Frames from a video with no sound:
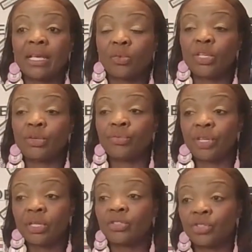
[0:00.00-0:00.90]
Because when you
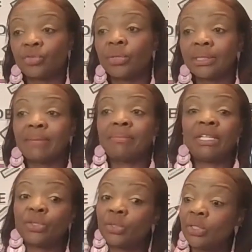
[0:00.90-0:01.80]
reconstruct, that
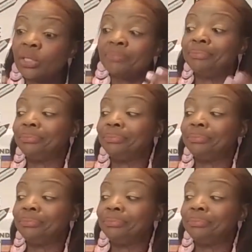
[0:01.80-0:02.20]
means you're going to